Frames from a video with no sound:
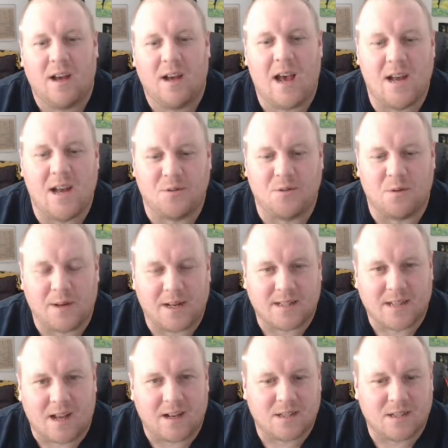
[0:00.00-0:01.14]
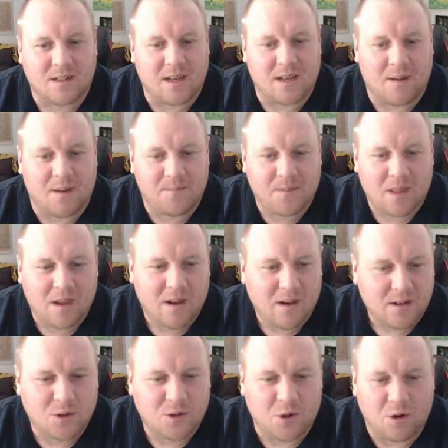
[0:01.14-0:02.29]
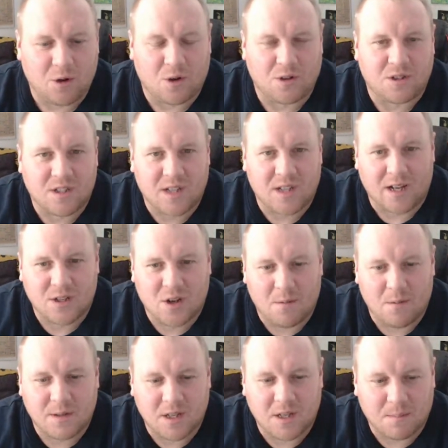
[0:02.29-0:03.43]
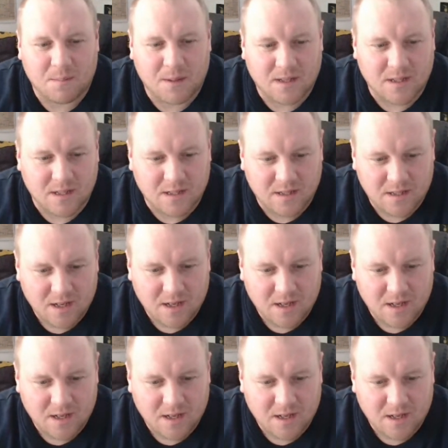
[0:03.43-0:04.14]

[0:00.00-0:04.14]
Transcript: Andrew, might be able to tell us. The John Gosden's second time in cheek pieces.